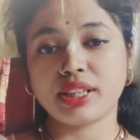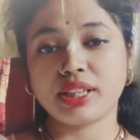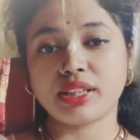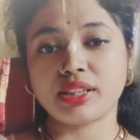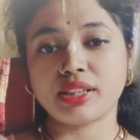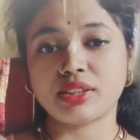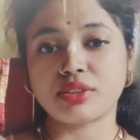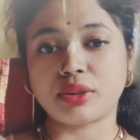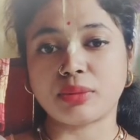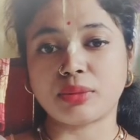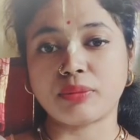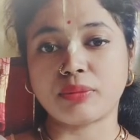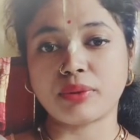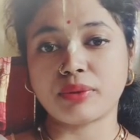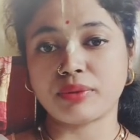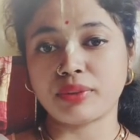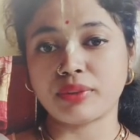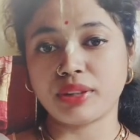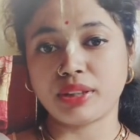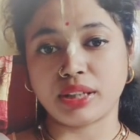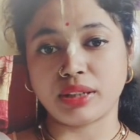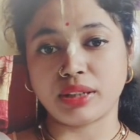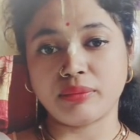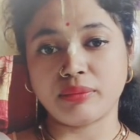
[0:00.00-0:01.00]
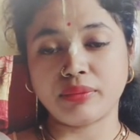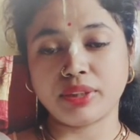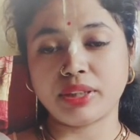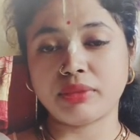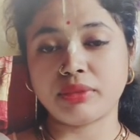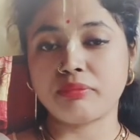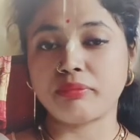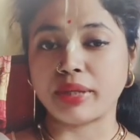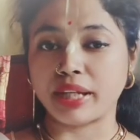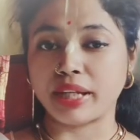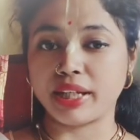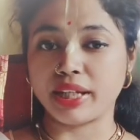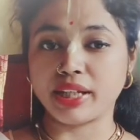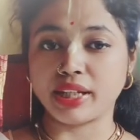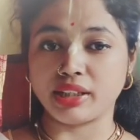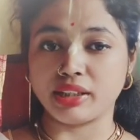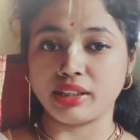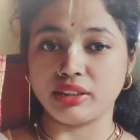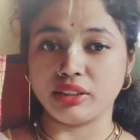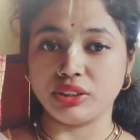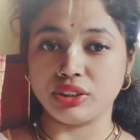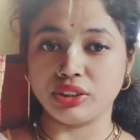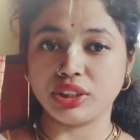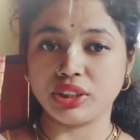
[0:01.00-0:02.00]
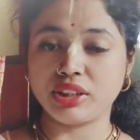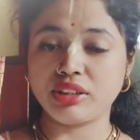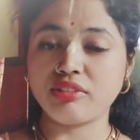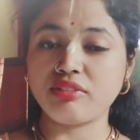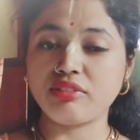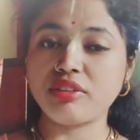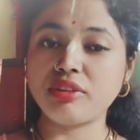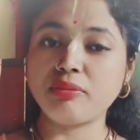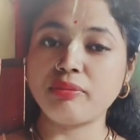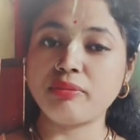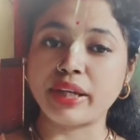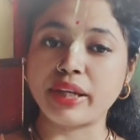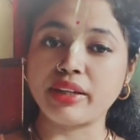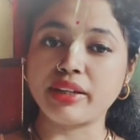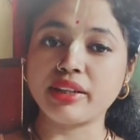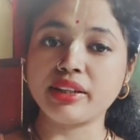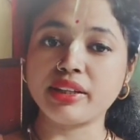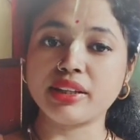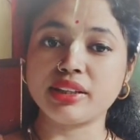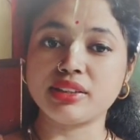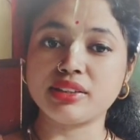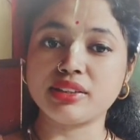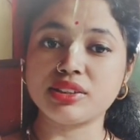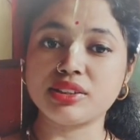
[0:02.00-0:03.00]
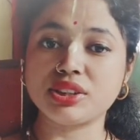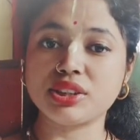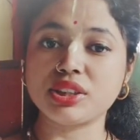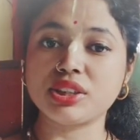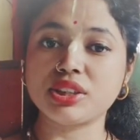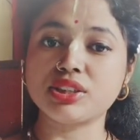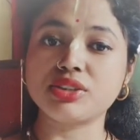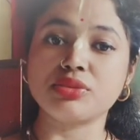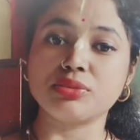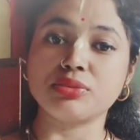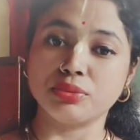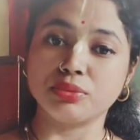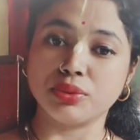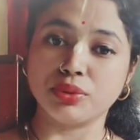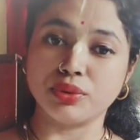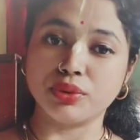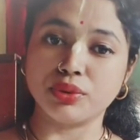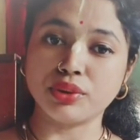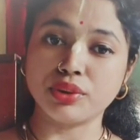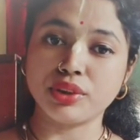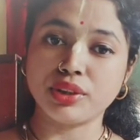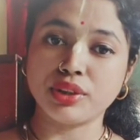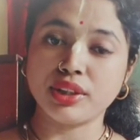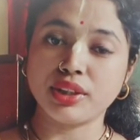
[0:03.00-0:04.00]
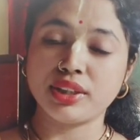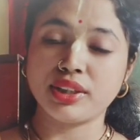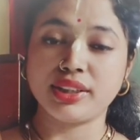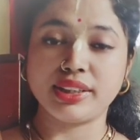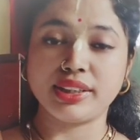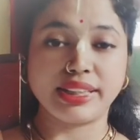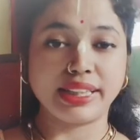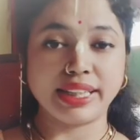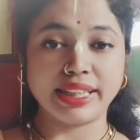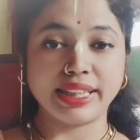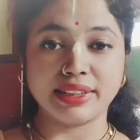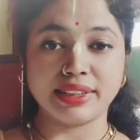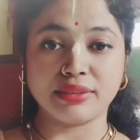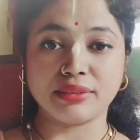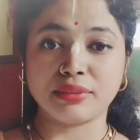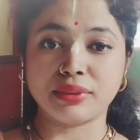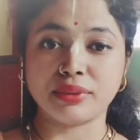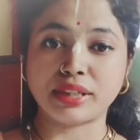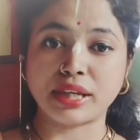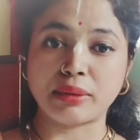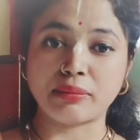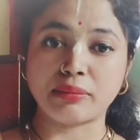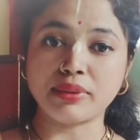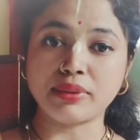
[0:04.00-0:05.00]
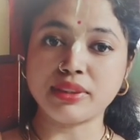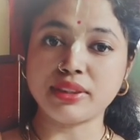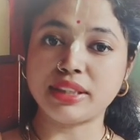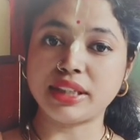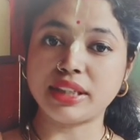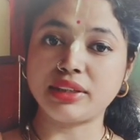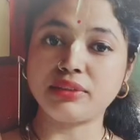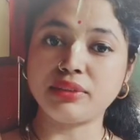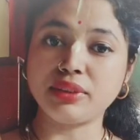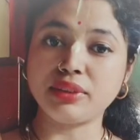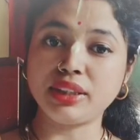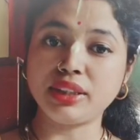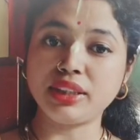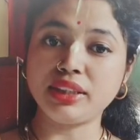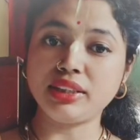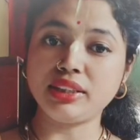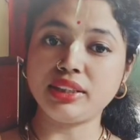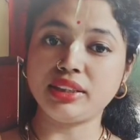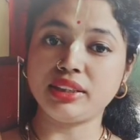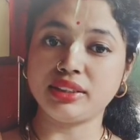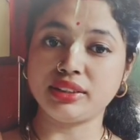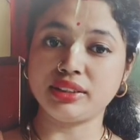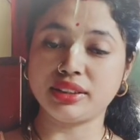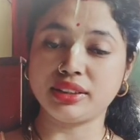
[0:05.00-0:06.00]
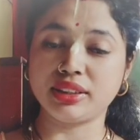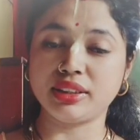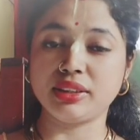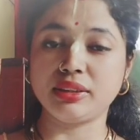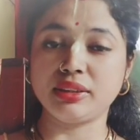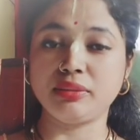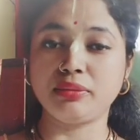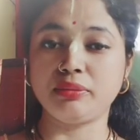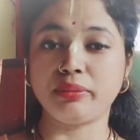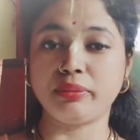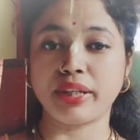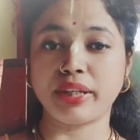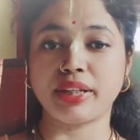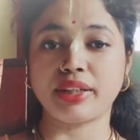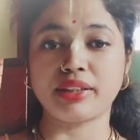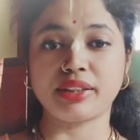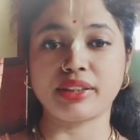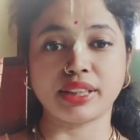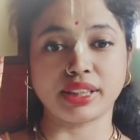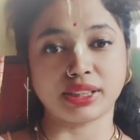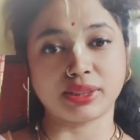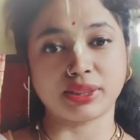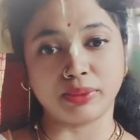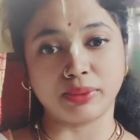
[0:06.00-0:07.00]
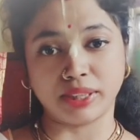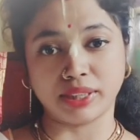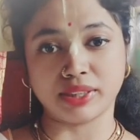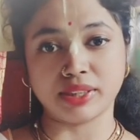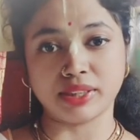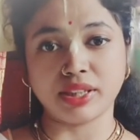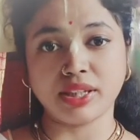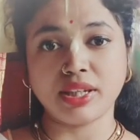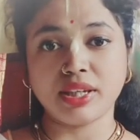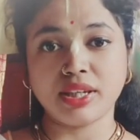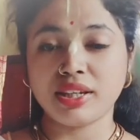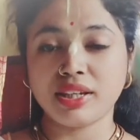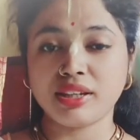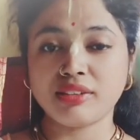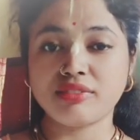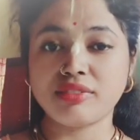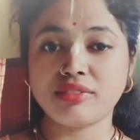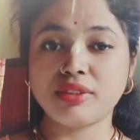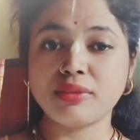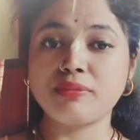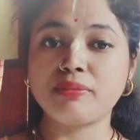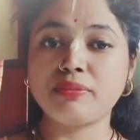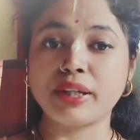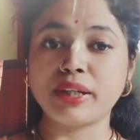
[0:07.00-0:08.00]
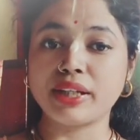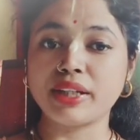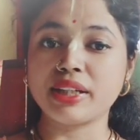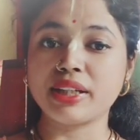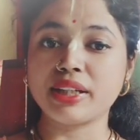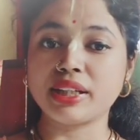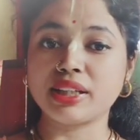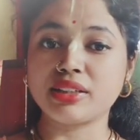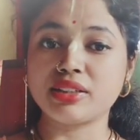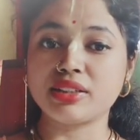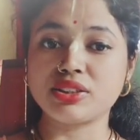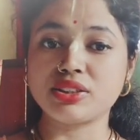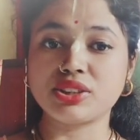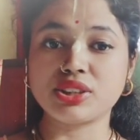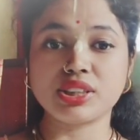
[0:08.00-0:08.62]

is nothing but your crystal field splitting or your delta naught, okay. So this here there is positive energy.